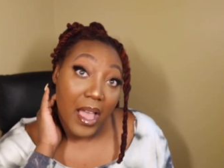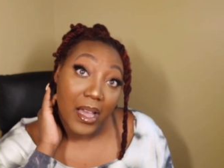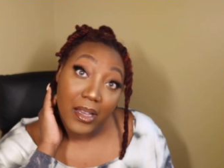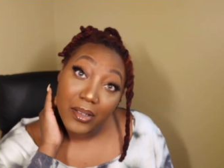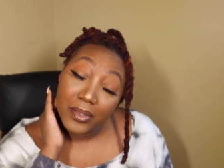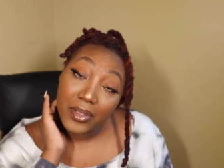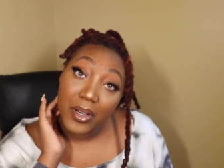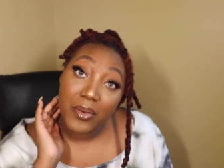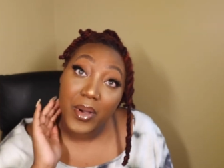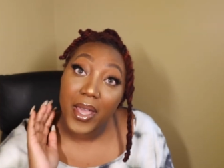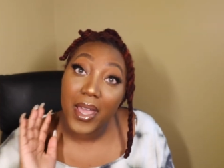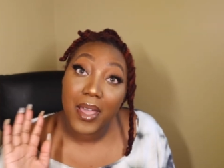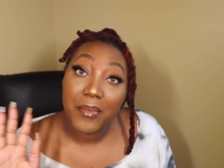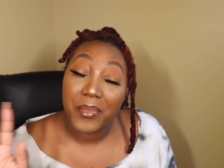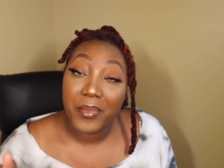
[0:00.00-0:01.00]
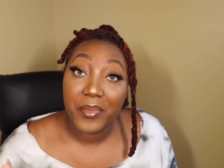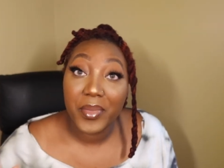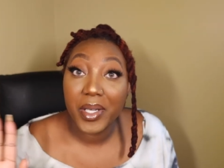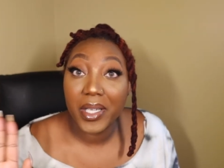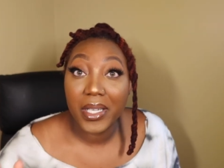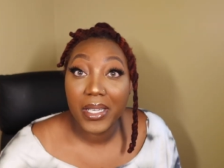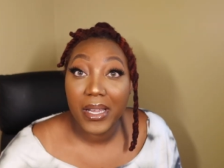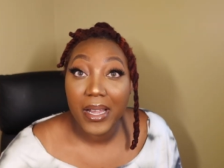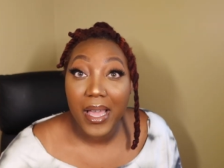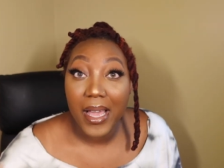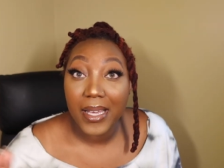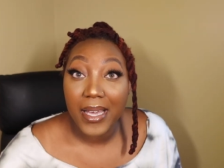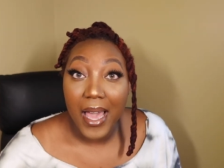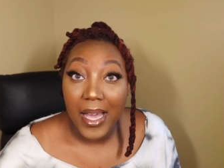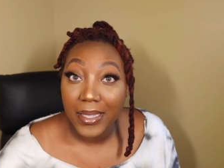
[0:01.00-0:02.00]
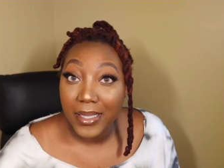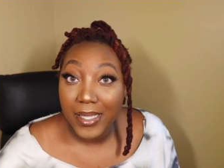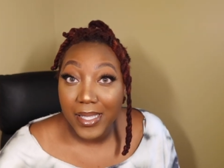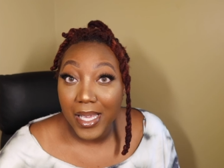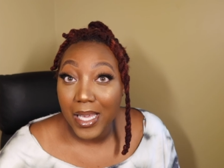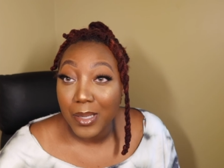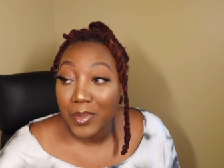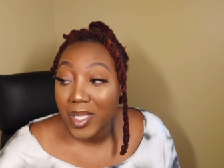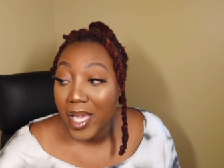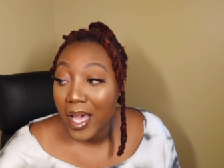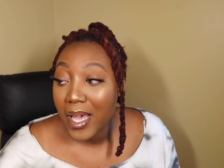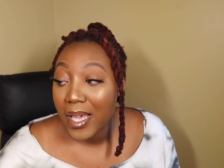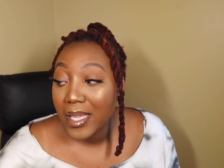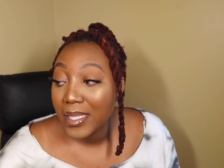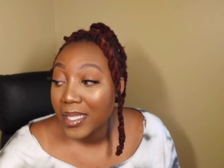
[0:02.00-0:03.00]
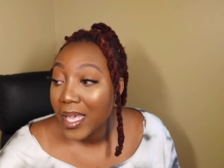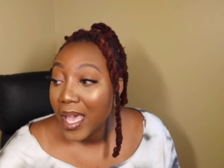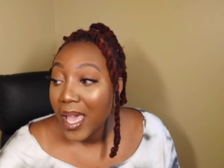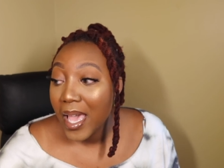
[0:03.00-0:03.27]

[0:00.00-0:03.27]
I don't know what happened, but I got the same size.